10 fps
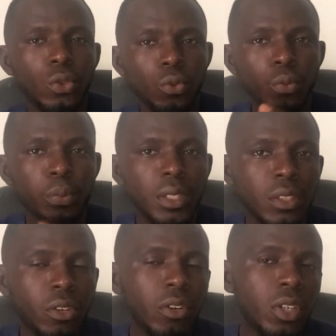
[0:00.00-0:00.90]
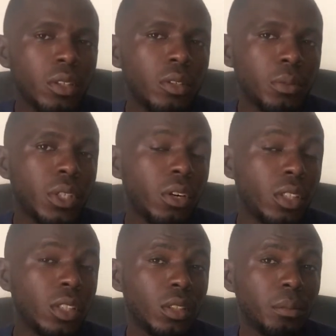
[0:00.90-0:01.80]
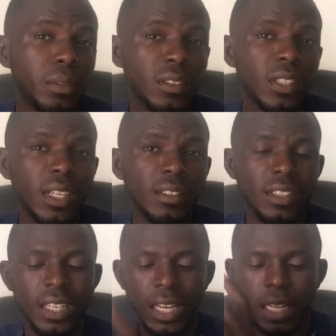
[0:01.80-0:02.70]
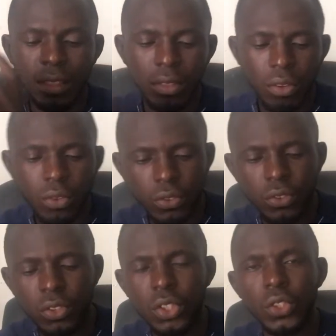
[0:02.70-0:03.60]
you'll be running your business at loss.